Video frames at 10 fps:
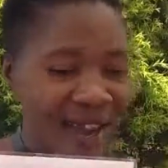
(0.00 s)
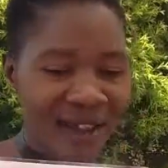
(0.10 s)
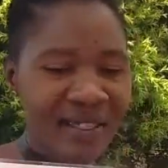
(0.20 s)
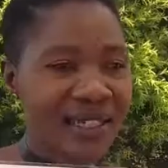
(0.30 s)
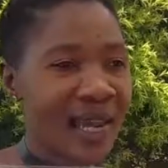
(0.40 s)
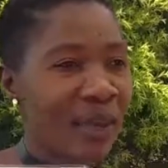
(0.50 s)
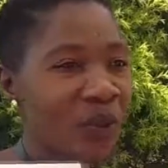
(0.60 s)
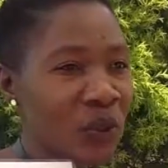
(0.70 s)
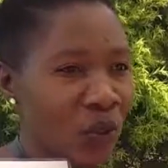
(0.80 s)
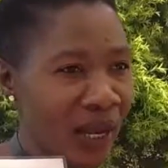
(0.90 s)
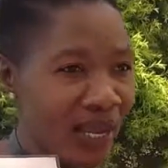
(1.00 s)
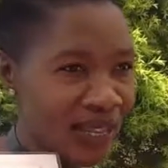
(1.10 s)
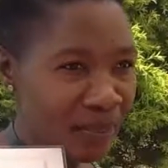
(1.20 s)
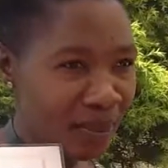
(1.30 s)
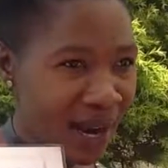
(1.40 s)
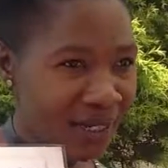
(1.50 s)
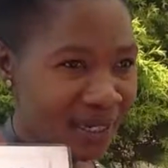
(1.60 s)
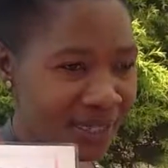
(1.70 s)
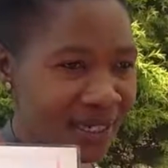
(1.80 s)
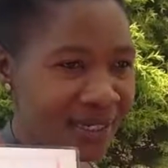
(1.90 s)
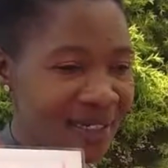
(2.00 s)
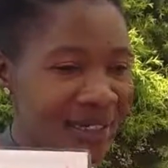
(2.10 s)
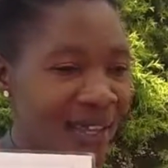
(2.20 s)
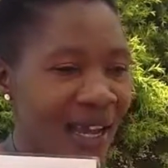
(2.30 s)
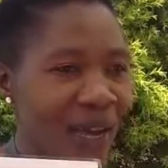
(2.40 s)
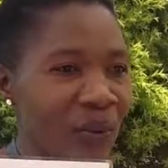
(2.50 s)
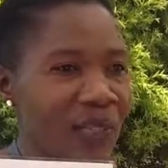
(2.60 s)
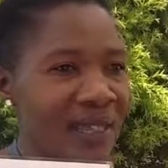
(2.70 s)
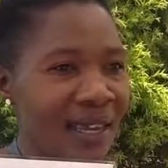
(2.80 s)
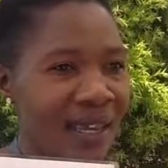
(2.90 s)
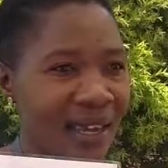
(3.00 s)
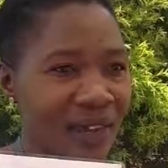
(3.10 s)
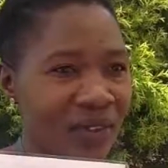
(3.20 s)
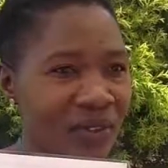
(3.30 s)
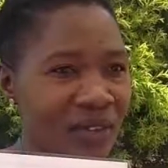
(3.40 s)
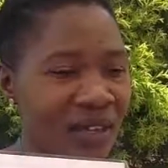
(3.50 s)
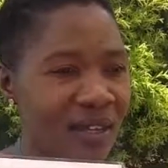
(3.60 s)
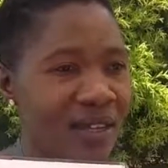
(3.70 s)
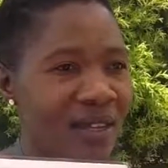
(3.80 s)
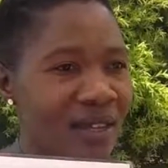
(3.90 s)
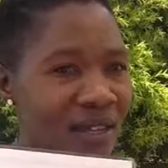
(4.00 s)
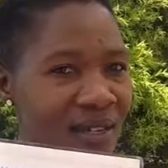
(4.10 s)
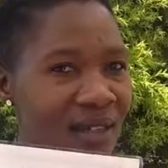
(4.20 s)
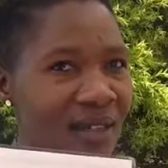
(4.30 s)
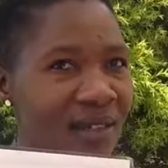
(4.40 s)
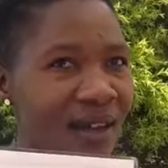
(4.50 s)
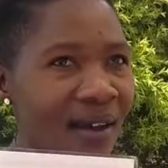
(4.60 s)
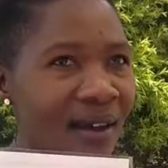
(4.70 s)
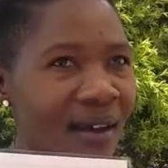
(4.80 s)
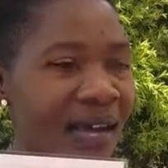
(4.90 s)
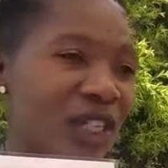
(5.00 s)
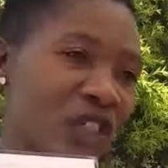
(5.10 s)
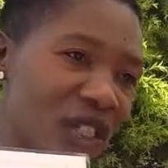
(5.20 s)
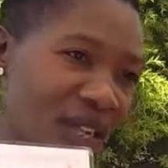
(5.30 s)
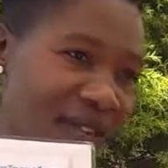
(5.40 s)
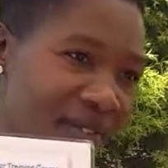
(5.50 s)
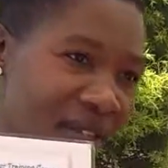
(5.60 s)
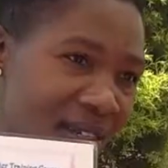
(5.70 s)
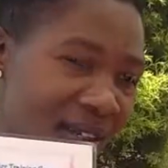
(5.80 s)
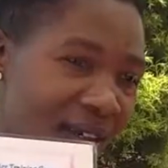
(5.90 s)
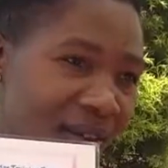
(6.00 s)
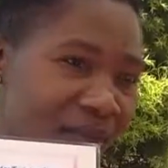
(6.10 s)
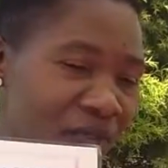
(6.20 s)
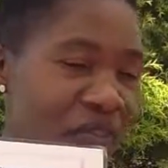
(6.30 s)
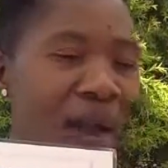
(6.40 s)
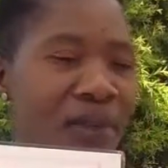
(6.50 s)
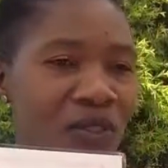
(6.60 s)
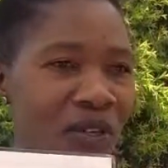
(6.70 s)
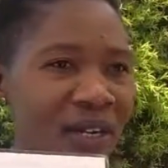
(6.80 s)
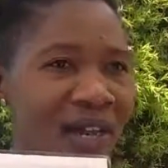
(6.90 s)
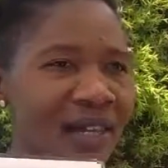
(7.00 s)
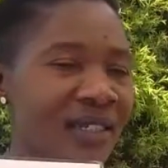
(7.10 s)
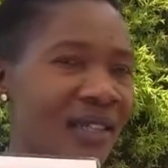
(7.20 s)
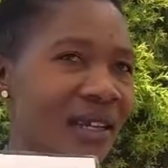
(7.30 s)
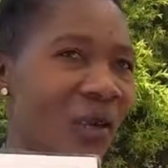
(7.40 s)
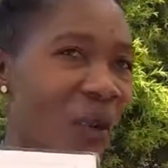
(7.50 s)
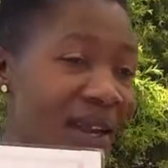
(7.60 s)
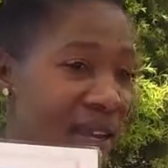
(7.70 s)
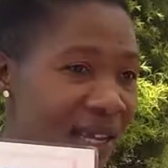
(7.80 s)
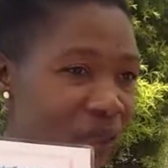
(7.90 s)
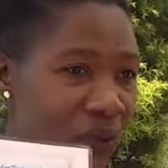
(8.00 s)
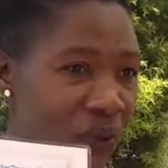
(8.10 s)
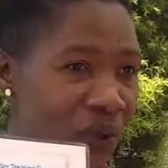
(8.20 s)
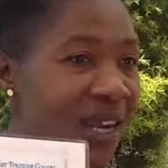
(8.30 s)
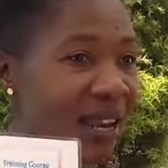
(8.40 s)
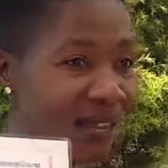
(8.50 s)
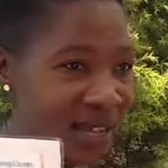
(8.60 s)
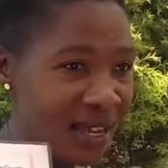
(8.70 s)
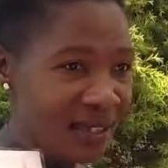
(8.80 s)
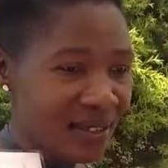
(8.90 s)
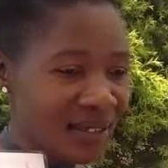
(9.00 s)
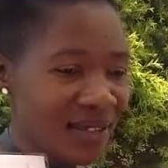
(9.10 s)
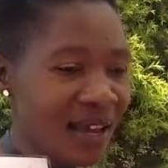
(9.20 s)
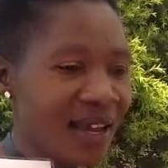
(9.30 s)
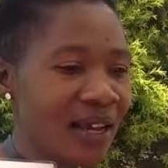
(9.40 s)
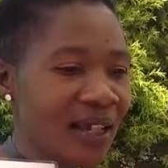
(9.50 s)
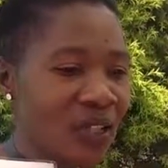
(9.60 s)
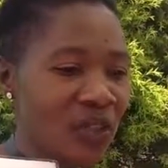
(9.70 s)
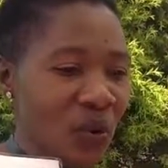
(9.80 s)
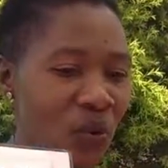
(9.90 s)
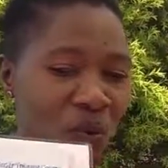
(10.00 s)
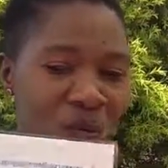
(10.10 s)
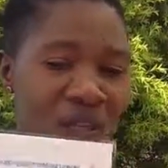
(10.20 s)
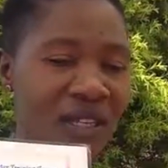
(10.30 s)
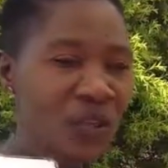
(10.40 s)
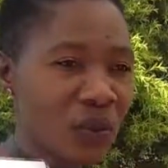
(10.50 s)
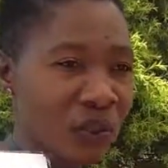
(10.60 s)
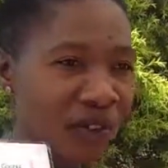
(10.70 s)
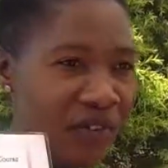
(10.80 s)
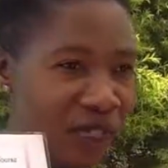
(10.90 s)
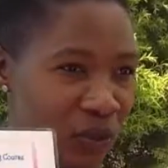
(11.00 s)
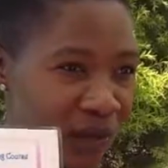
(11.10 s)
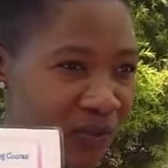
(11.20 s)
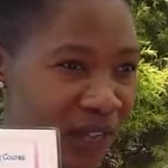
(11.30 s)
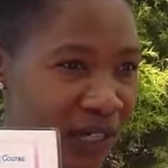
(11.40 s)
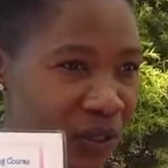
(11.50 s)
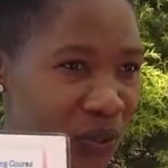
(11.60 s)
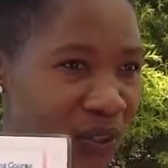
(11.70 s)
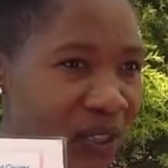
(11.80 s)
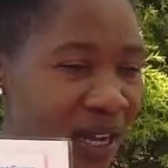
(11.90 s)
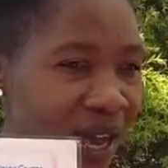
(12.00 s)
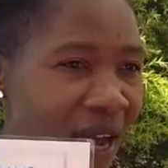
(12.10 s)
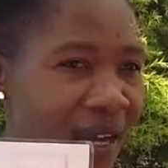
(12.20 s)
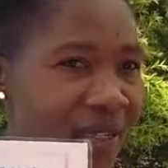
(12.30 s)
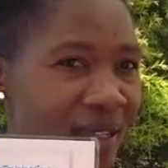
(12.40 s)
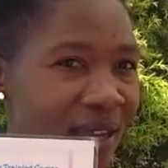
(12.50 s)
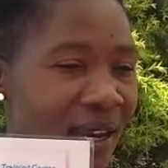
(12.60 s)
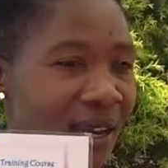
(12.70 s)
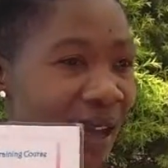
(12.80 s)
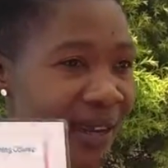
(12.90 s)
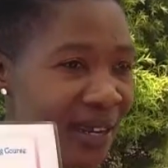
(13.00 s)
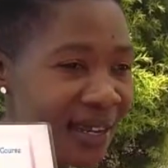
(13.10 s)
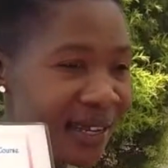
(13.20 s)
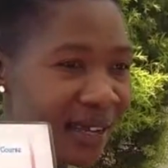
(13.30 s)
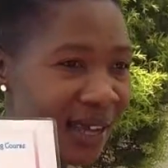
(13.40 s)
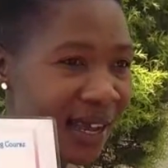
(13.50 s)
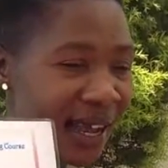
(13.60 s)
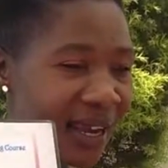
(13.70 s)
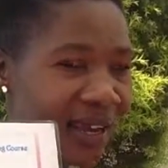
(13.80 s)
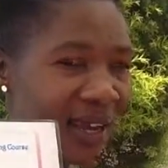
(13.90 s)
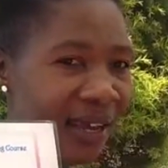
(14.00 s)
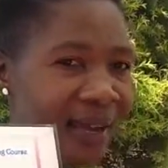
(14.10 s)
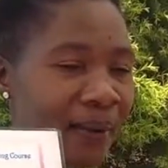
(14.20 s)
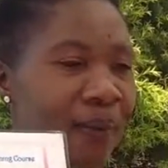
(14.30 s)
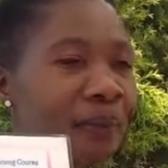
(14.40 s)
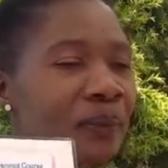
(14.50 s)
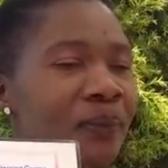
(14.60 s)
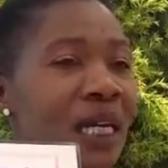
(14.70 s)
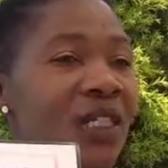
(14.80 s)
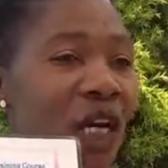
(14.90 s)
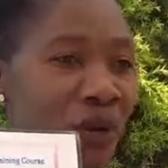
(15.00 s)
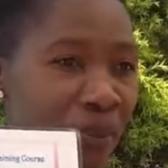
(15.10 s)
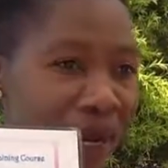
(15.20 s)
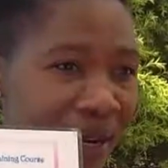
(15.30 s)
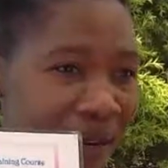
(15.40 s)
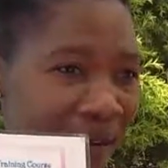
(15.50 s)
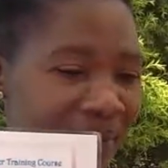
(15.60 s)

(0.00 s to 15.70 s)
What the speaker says: The time I was working in Bryston, I was taking care of the kids aged 11. Aged 1 year to 11 years. So this was my first qualification as a nanny and a childminder.